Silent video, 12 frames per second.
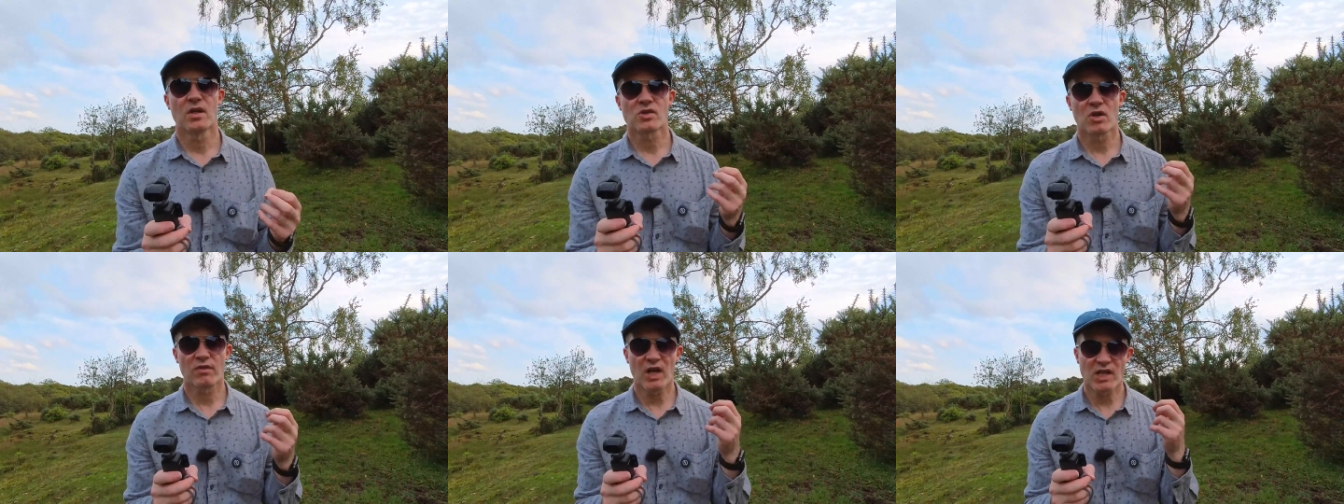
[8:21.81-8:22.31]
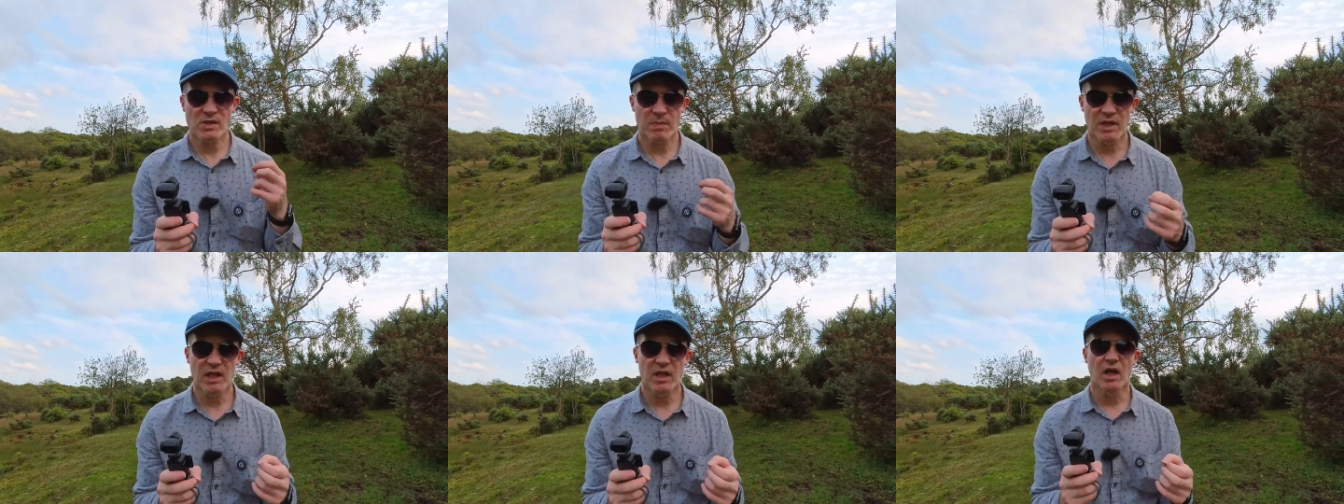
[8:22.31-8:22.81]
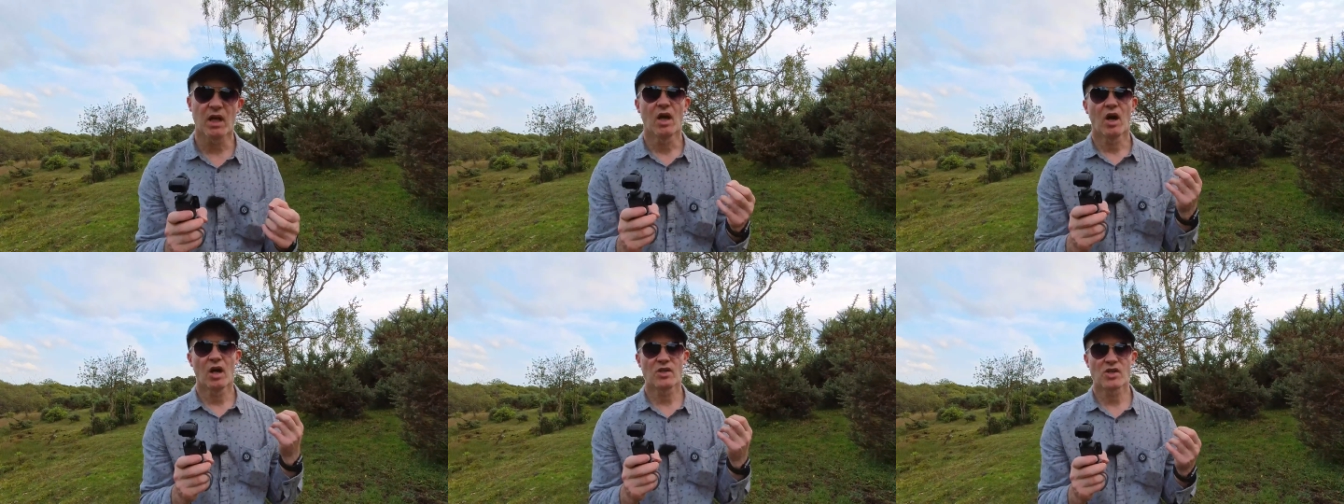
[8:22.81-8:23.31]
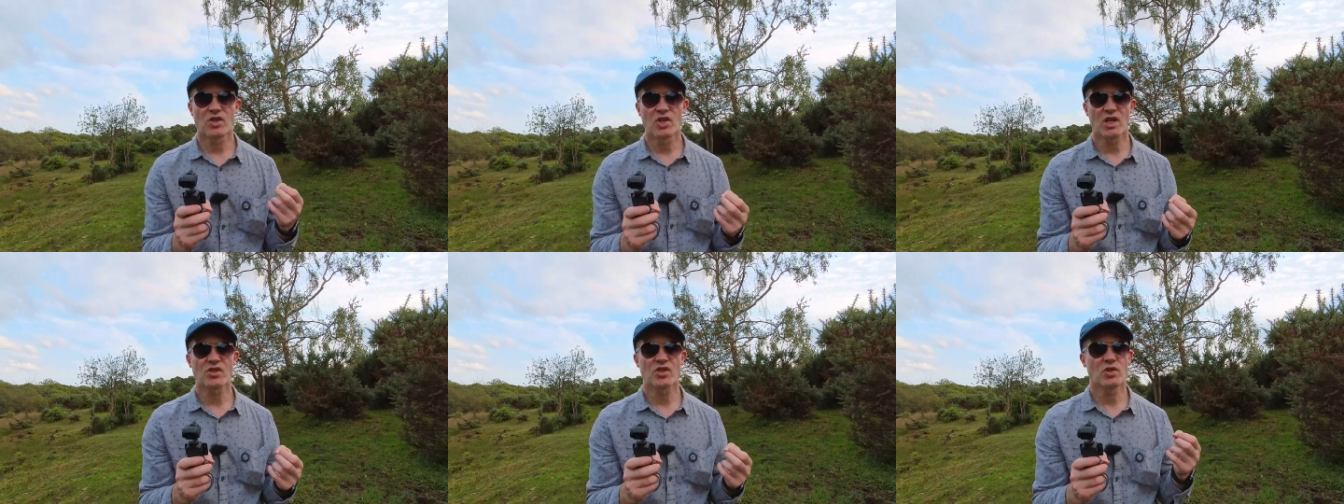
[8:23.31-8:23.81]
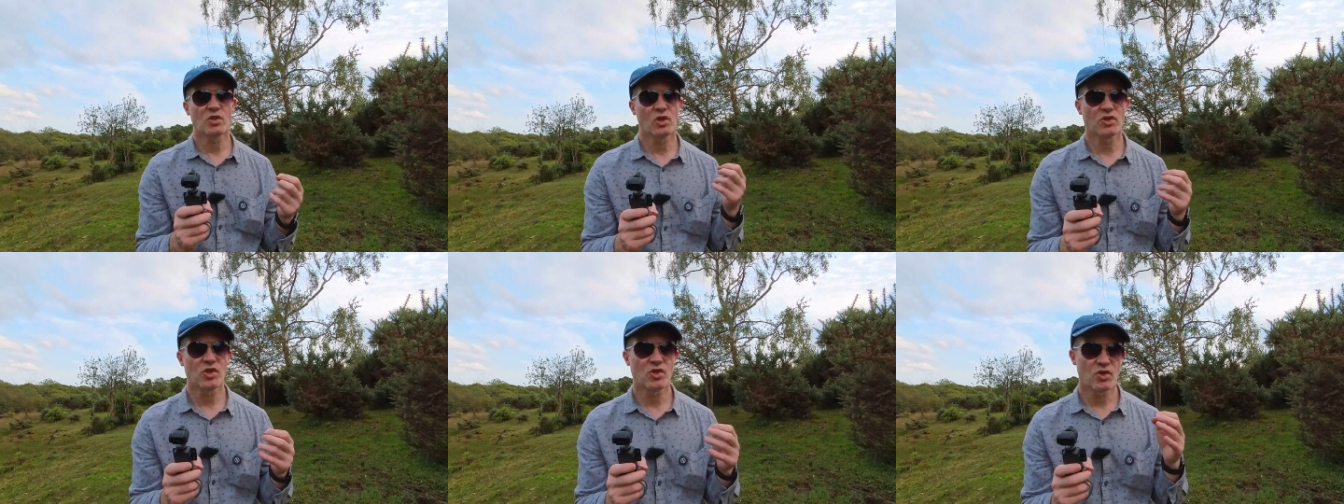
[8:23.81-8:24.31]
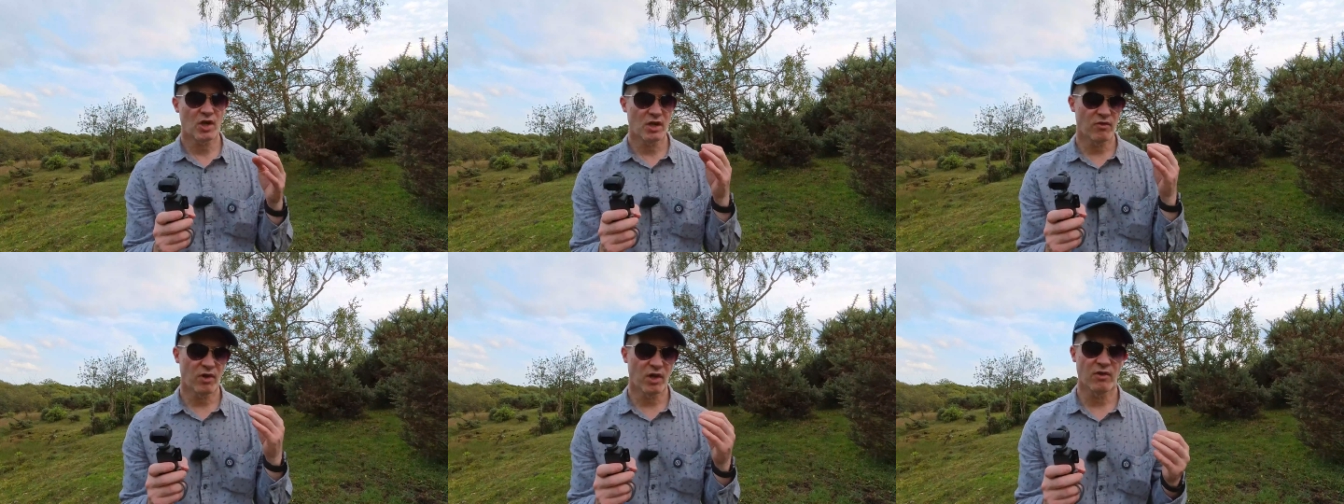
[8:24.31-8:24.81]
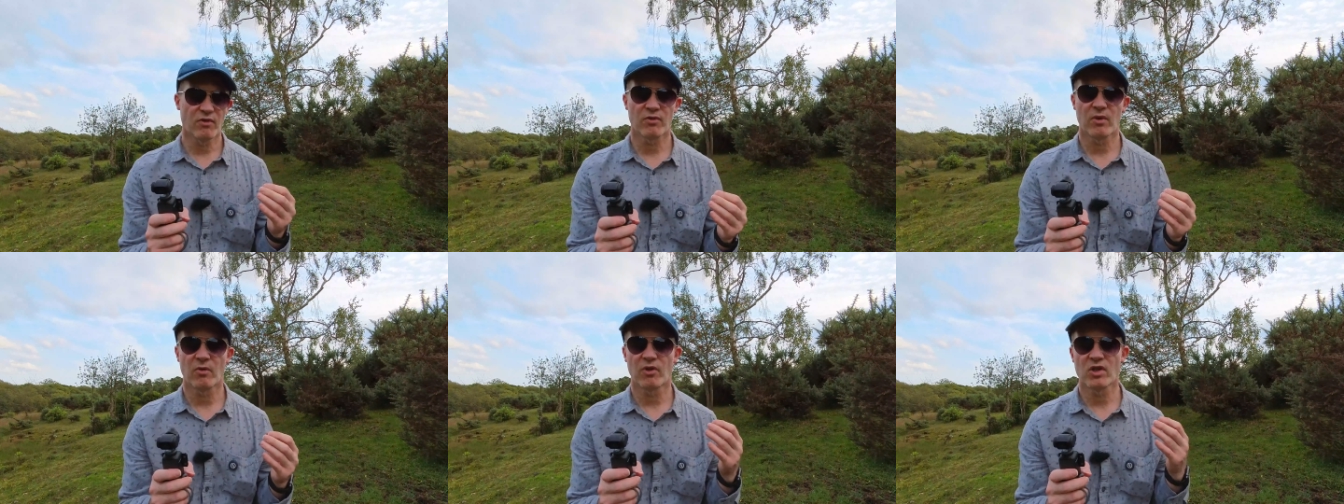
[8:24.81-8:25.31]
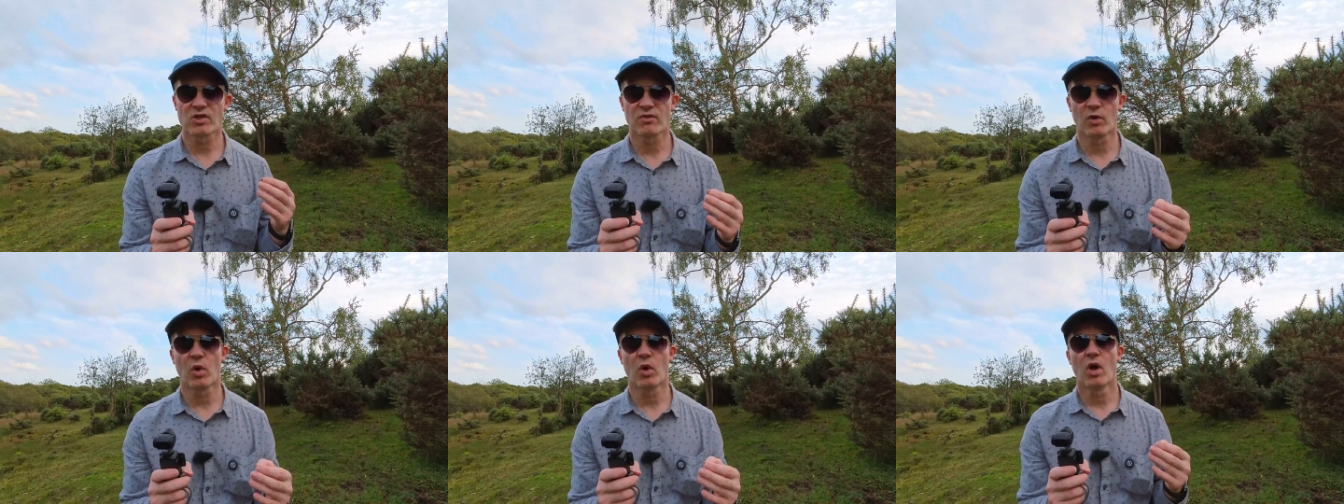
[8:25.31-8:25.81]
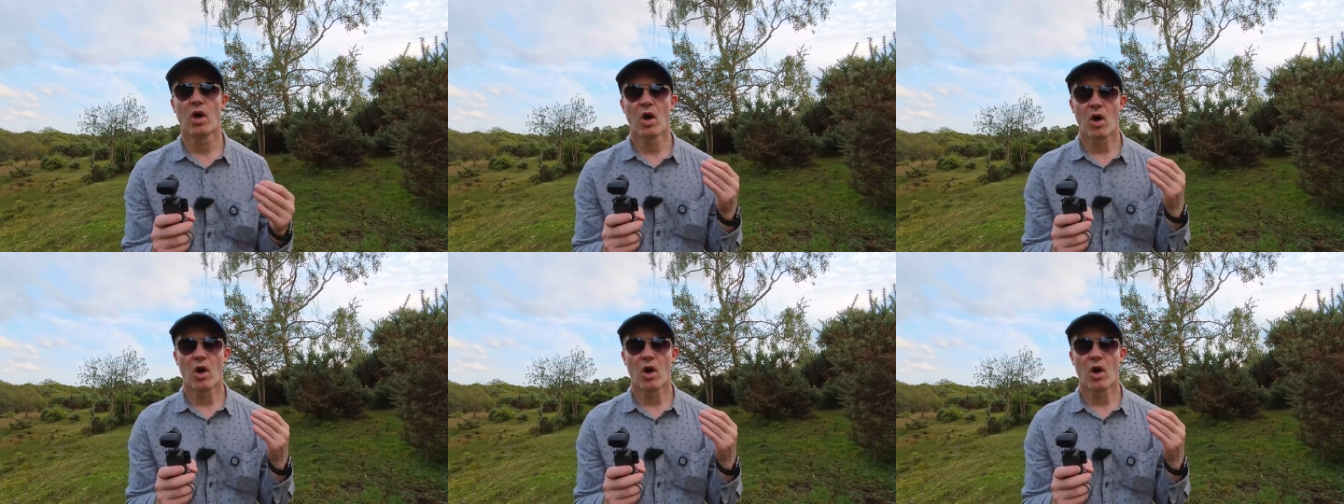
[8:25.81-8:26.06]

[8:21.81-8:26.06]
So if, as a beginner, I suggest you concentrate very first of all